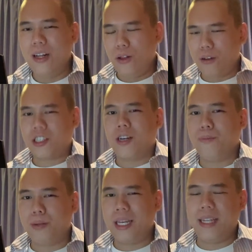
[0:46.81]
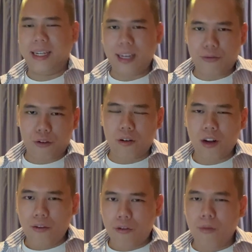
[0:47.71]
It looks completely
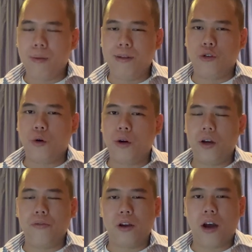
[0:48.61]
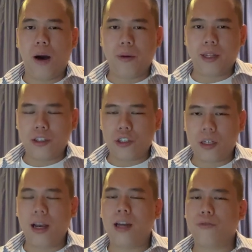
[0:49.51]
different from the majority of the
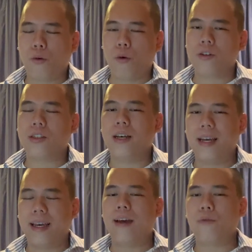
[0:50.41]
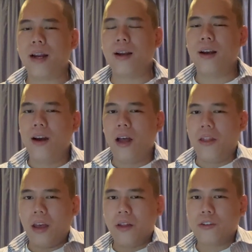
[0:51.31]
competition. And of course, again, right,
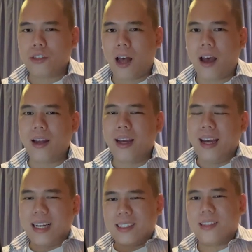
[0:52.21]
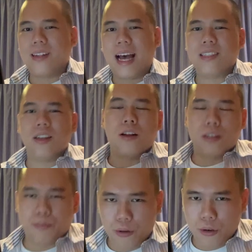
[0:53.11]
the Otherside, it still has a lot
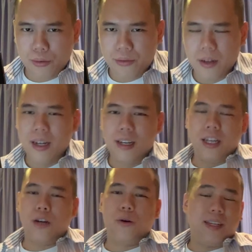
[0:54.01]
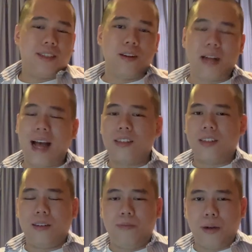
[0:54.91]
to prove you know, it still has
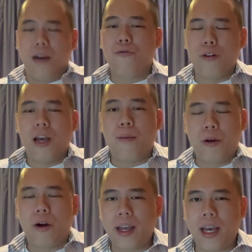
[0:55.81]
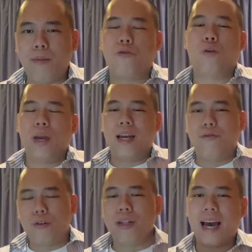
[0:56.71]
to become fully up and running it before we can
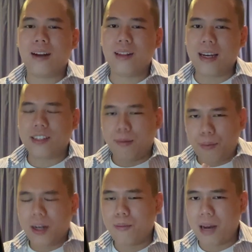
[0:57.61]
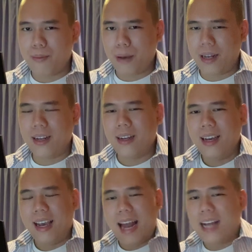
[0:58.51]
fully analyze it. But in my opinion,
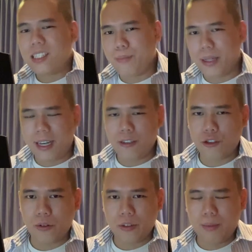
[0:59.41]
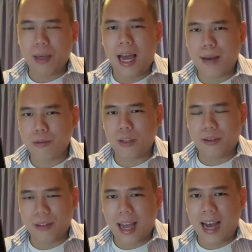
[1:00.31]
it has the potential to be absolutely
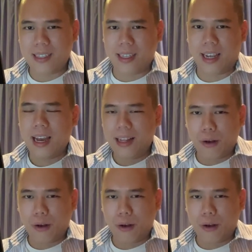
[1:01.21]
fantastic.